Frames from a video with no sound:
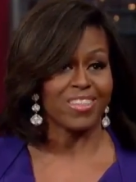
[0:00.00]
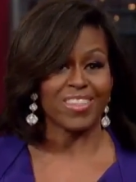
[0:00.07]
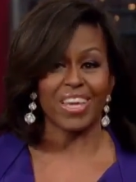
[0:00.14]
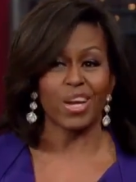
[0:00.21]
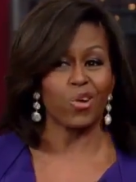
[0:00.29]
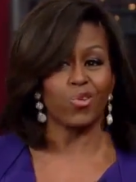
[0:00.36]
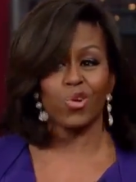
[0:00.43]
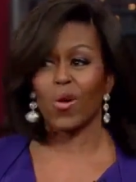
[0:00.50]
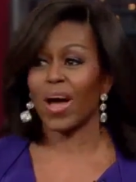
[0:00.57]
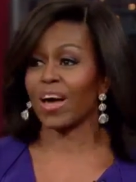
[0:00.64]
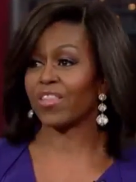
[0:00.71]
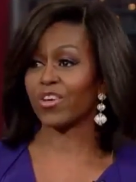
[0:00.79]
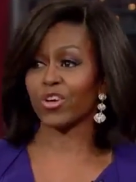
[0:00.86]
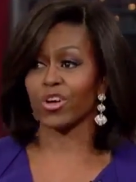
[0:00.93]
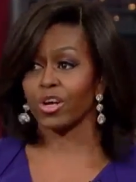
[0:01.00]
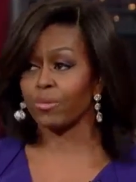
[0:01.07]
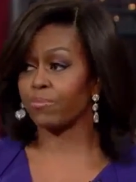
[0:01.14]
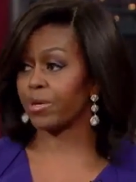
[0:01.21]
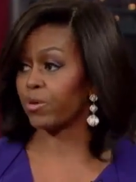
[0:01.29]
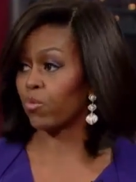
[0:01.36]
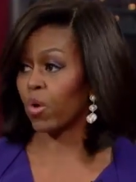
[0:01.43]
they don't know how they're going to
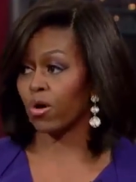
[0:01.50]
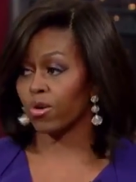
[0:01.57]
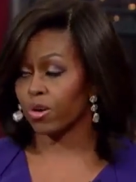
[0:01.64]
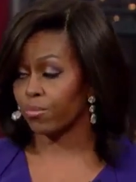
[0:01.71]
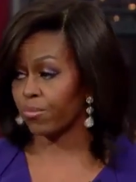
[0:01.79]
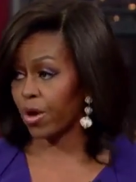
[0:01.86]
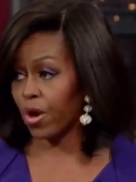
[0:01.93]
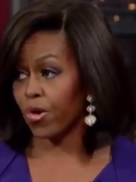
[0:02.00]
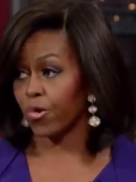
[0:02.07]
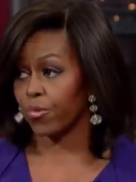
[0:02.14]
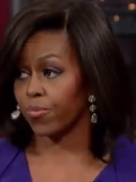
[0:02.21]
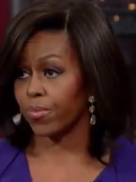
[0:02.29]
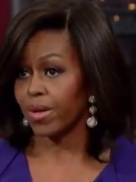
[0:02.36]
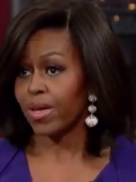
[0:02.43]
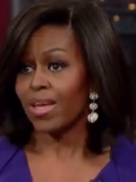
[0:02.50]
be welcomed home.